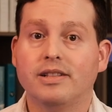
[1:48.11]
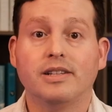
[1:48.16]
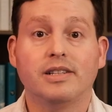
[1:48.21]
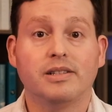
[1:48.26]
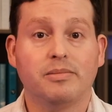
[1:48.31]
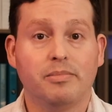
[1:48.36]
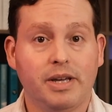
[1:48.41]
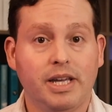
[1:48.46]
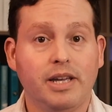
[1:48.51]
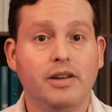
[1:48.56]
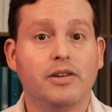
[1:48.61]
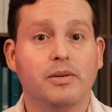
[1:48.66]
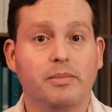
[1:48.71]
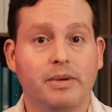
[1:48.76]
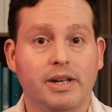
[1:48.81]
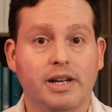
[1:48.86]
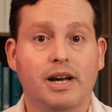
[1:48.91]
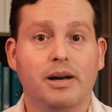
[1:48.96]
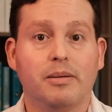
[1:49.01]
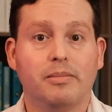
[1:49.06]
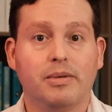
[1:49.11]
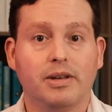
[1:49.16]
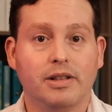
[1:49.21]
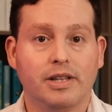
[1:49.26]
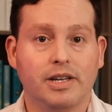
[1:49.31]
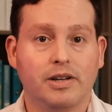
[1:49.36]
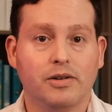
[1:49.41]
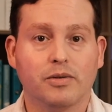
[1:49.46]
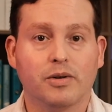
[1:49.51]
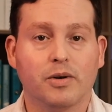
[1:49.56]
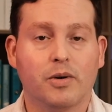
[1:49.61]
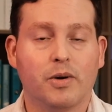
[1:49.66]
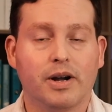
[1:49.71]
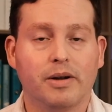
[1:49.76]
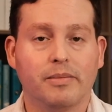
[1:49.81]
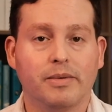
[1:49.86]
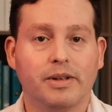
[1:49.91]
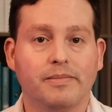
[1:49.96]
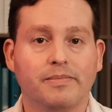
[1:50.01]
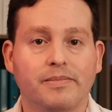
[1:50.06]
this may or may not be a legal
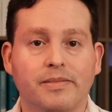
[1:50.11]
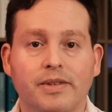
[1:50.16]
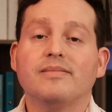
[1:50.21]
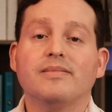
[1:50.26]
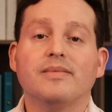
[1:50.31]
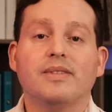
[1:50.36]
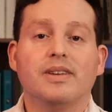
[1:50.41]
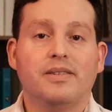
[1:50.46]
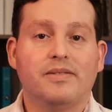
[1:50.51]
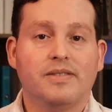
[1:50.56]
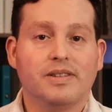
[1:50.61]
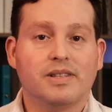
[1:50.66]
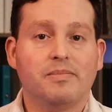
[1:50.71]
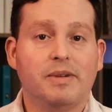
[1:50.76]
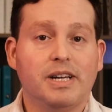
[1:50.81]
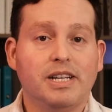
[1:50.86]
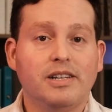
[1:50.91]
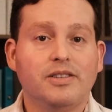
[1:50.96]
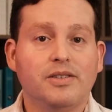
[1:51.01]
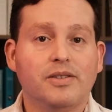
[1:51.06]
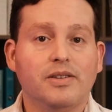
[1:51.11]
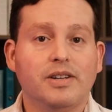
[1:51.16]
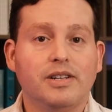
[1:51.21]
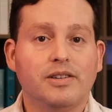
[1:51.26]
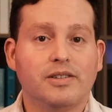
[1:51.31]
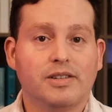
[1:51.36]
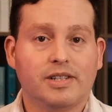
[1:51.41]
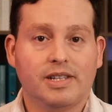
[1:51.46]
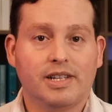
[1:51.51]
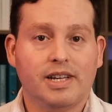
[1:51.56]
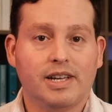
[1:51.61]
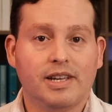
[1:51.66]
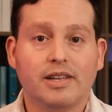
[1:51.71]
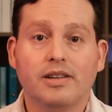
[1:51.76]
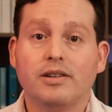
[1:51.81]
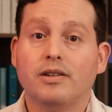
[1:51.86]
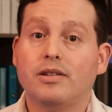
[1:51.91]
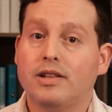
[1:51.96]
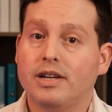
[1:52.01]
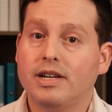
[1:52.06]
requirement. If it's mandatory in your state,
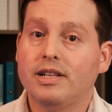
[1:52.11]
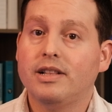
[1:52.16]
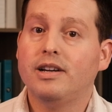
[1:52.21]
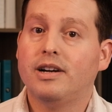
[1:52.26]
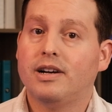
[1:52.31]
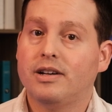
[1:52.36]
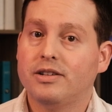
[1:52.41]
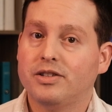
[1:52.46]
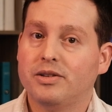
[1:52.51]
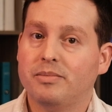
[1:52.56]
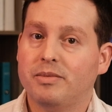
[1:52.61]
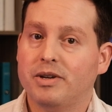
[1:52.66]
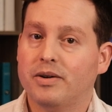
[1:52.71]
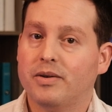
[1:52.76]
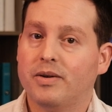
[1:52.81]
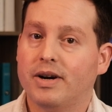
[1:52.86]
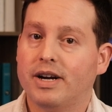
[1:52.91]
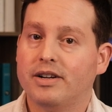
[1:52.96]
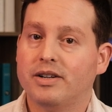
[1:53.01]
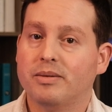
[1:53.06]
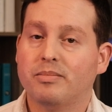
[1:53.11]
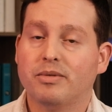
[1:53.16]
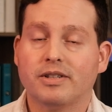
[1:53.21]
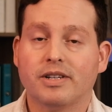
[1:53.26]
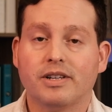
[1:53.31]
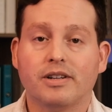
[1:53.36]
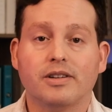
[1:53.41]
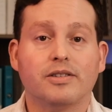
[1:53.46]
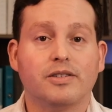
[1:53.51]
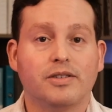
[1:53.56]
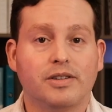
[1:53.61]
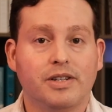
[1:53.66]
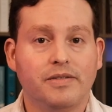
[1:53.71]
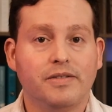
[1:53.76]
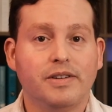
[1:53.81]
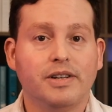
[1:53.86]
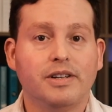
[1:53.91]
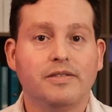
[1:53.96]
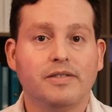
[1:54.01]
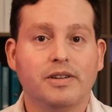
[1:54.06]
you'll likely also be required to present a
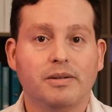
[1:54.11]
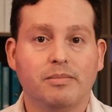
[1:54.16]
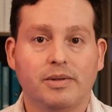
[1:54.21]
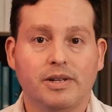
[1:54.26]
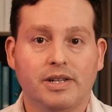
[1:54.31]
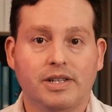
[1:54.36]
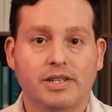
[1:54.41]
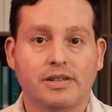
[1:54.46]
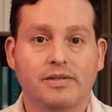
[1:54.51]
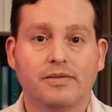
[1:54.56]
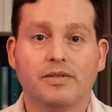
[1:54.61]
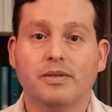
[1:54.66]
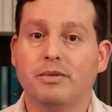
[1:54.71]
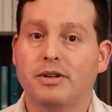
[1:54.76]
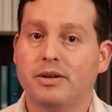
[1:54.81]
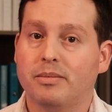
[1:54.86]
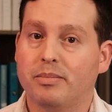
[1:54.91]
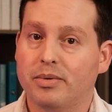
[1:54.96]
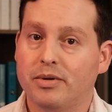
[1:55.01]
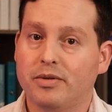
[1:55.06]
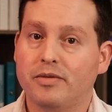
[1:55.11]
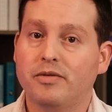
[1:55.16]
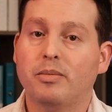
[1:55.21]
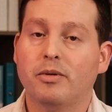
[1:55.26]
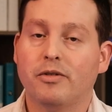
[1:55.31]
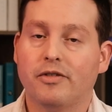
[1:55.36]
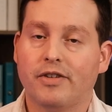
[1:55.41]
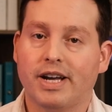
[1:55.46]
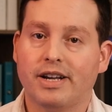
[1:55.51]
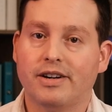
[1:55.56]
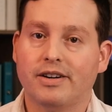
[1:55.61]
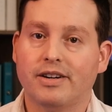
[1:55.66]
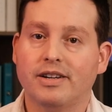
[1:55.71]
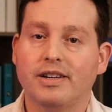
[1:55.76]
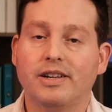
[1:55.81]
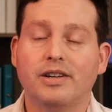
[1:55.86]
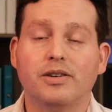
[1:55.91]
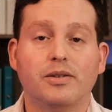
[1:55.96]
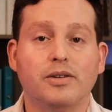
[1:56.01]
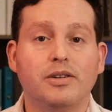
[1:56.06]
certificate of completion from an approved provider
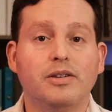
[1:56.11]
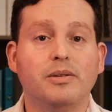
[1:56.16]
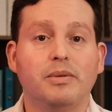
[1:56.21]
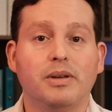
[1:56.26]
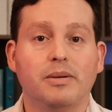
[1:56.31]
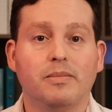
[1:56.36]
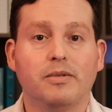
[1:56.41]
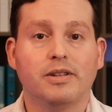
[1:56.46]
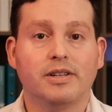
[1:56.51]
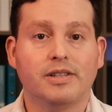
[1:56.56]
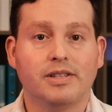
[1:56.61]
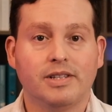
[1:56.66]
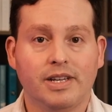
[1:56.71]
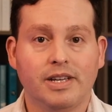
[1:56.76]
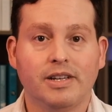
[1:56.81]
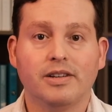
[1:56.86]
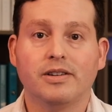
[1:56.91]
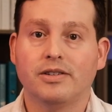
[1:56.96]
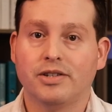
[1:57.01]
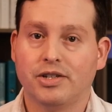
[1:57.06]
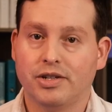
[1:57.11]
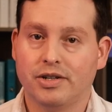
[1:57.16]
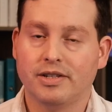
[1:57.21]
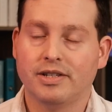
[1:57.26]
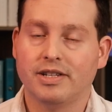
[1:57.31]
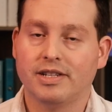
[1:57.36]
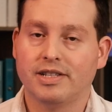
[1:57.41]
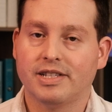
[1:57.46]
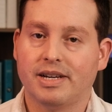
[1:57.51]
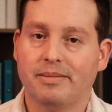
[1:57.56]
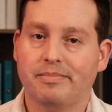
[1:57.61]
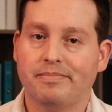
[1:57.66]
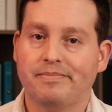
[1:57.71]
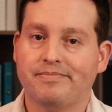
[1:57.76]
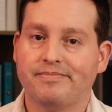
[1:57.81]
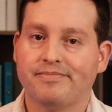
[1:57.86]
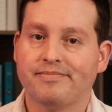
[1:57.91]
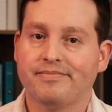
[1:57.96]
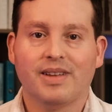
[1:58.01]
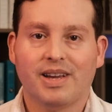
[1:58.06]
in order to be able to sit your insurance exam.
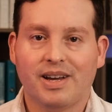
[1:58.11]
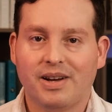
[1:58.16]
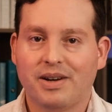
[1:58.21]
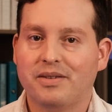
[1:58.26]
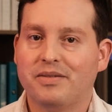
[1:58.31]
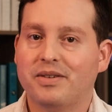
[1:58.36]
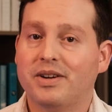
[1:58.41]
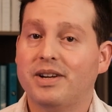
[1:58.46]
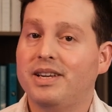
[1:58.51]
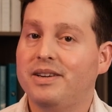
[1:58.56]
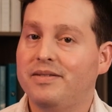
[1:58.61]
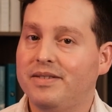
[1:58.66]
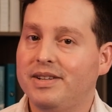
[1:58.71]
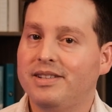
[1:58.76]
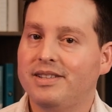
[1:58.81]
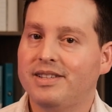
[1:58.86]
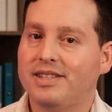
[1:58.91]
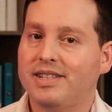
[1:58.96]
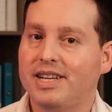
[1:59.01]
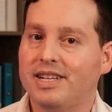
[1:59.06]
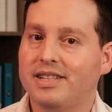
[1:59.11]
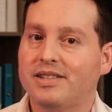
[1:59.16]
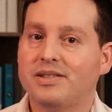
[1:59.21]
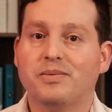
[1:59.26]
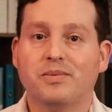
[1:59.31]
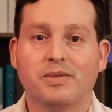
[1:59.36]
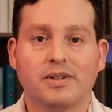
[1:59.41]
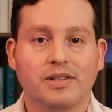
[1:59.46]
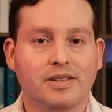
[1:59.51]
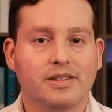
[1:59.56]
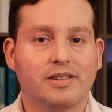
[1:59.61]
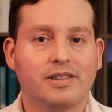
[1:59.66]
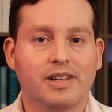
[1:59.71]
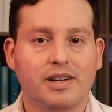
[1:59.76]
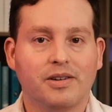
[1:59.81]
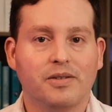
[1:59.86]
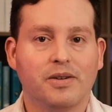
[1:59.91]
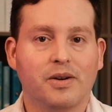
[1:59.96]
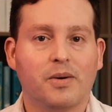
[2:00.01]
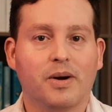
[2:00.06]
However, even in states where this is not a
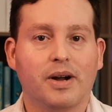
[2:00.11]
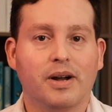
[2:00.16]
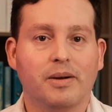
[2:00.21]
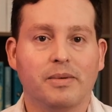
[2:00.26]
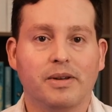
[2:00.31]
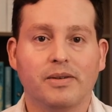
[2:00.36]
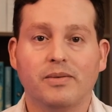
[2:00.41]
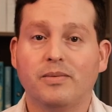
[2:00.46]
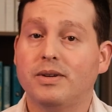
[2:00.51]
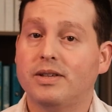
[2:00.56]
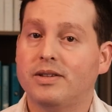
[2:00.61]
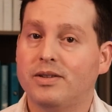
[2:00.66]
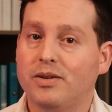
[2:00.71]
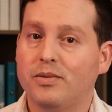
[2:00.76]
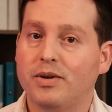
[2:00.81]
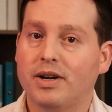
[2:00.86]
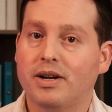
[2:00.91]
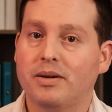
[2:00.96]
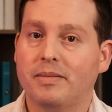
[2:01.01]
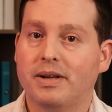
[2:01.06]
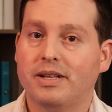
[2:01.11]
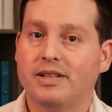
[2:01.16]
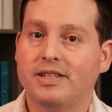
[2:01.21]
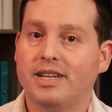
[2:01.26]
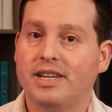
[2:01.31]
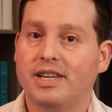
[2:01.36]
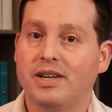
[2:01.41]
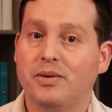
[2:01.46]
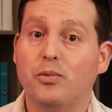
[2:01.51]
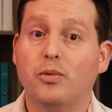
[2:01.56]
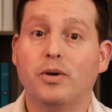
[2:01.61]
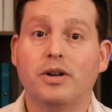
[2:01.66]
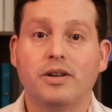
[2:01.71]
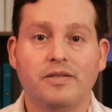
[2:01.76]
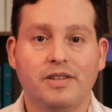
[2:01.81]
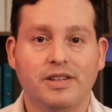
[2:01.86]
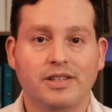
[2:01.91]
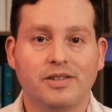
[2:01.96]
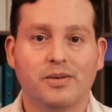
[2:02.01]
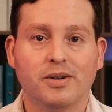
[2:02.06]
requirement, we still recommend taking one of
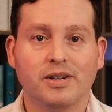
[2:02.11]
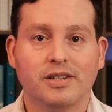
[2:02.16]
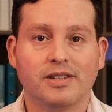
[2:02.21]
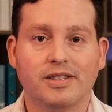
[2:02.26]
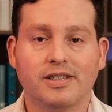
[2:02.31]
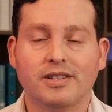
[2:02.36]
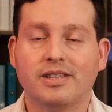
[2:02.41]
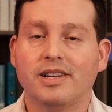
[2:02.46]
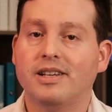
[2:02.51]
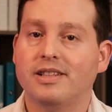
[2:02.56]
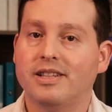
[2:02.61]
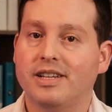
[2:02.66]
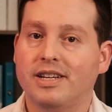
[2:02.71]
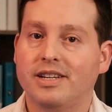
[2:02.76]
these courses as they